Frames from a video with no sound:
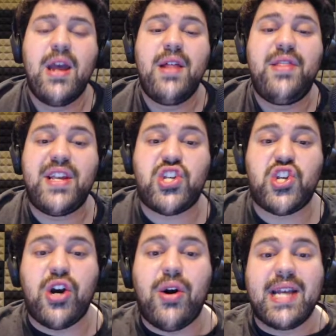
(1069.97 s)
this
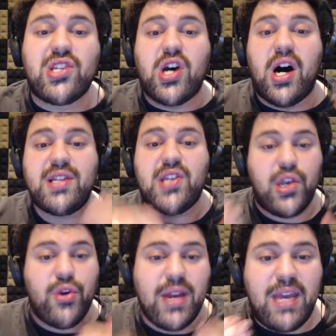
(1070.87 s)
show has
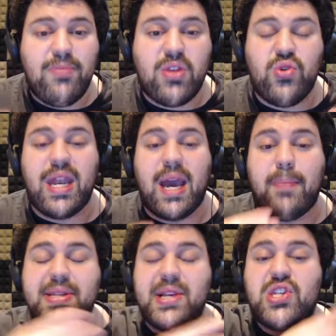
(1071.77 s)
continuity between
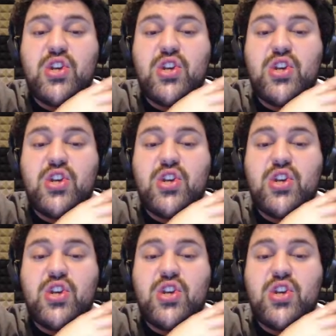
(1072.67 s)
episodes,